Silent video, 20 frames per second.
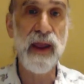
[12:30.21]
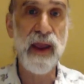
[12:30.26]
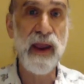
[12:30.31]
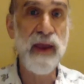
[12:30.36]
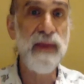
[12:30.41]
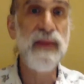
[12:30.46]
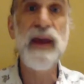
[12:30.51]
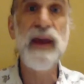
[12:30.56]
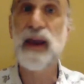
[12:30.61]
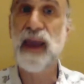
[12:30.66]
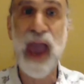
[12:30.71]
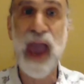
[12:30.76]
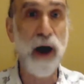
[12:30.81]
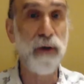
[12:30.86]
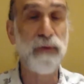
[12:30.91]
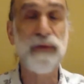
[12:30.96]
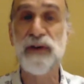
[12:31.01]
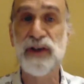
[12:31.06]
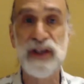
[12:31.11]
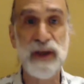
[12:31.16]
in the
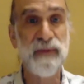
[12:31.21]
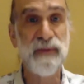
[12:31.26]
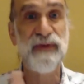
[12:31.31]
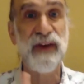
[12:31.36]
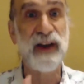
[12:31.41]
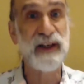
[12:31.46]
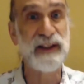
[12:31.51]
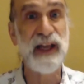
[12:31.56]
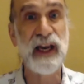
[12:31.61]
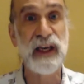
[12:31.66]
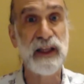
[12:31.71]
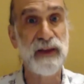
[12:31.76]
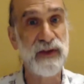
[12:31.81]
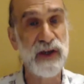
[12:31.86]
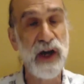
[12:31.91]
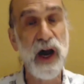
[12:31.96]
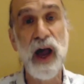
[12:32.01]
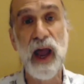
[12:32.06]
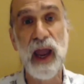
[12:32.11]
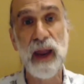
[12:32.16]
account for some fixed length of
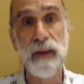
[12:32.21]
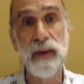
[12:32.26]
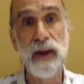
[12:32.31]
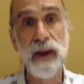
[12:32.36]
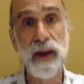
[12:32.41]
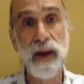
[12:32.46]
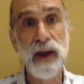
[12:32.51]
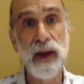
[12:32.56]
time,